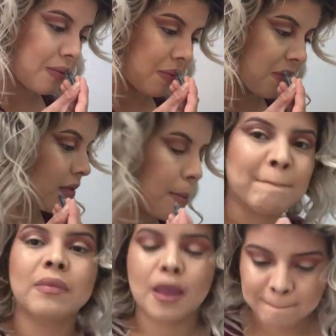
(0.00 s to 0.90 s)

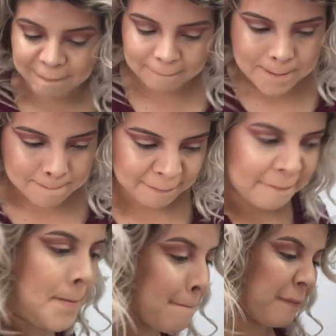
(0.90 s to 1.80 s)
And
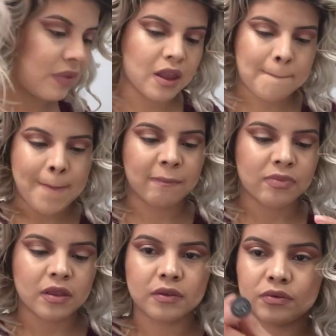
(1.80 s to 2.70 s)
I'm just going to get
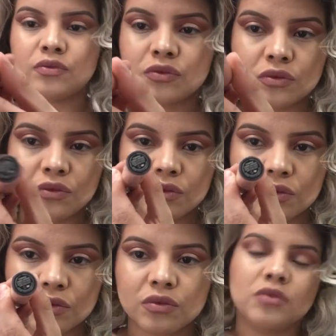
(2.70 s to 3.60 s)
this
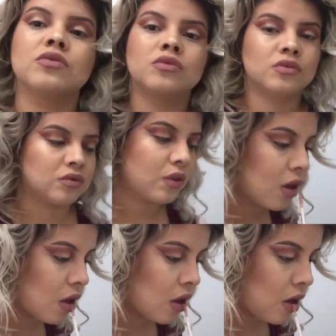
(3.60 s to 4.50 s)
Anastasia
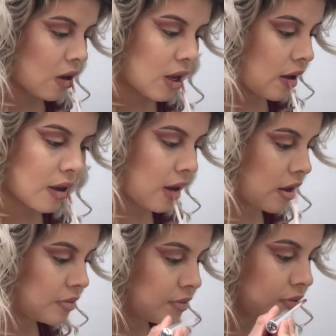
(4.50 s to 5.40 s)

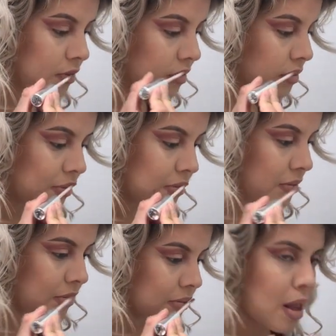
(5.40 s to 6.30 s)
liquid lipstick.
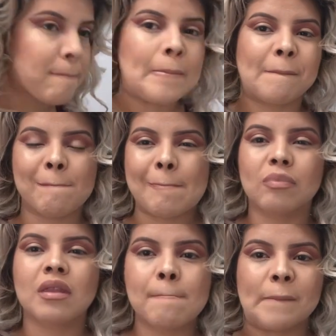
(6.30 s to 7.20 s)
I'll provide the
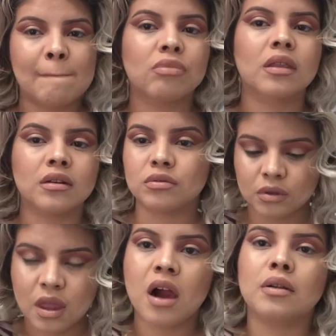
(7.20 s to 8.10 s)
name of
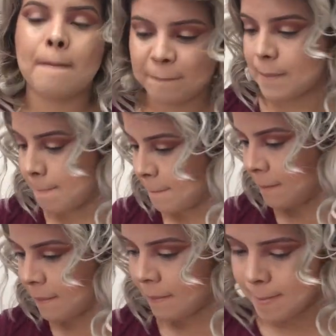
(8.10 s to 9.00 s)
this on the